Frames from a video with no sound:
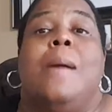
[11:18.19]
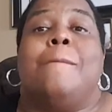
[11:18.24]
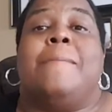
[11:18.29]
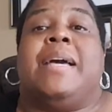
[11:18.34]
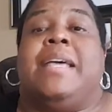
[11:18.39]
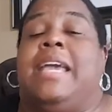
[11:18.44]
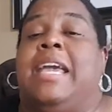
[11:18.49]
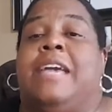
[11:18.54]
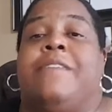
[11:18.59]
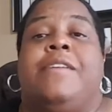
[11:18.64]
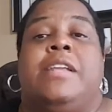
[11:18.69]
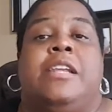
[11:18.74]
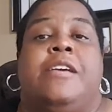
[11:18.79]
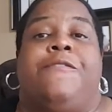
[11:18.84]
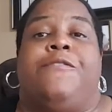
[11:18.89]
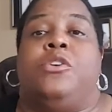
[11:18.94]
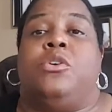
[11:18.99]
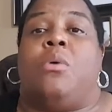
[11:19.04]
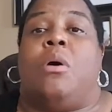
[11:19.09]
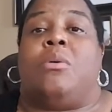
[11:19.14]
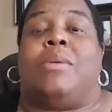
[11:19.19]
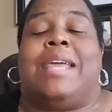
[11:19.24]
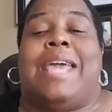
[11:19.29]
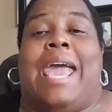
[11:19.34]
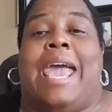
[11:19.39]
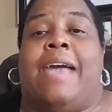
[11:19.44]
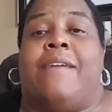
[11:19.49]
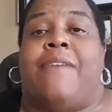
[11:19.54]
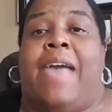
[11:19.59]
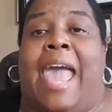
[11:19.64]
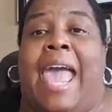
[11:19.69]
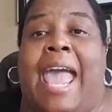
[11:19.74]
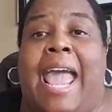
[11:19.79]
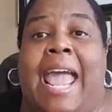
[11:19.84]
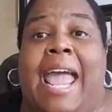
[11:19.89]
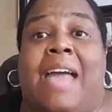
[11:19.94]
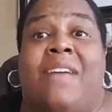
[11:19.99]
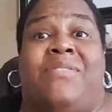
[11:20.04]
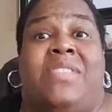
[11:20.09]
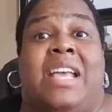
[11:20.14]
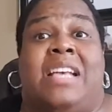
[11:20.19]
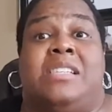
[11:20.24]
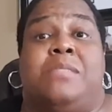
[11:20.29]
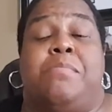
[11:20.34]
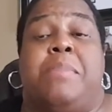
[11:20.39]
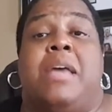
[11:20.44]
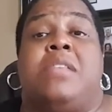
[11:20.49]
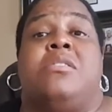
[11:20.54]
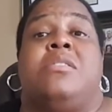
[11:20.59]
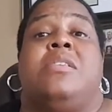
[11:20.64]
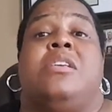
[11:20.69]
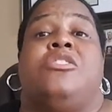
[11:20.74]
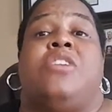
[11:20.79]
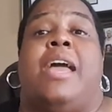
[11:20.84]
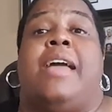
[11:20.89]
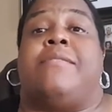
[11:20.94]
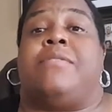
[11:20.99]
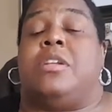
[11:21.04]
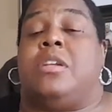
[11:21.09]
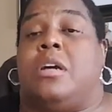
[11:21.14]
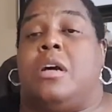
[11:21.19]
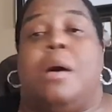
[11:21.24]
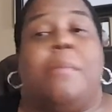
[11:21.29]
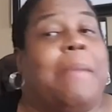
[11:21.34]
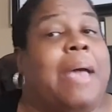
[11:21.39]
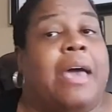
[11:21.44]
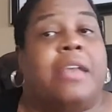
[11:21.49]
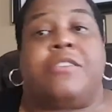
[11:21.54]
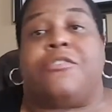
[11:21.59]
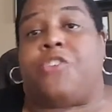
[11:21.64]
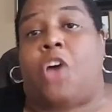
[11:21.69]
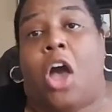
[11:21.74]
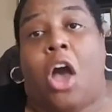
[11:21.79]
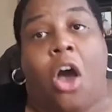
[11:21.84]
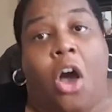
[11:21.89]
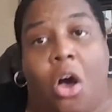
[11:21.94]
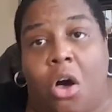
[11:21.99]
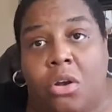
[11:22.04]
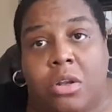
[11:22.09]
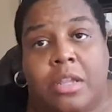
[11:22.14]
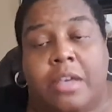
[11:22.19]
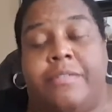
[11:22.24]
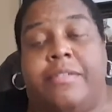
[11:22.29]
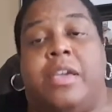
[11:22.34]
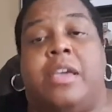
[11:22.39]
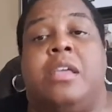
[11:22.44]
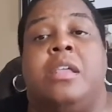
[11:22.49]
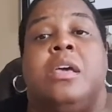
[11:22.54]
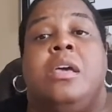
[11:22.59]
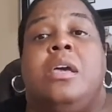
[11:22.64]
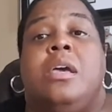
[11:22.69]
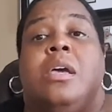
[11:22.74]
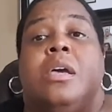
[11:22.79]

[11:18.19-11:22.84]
But even if you only have half, that's better than having to come out of all of it,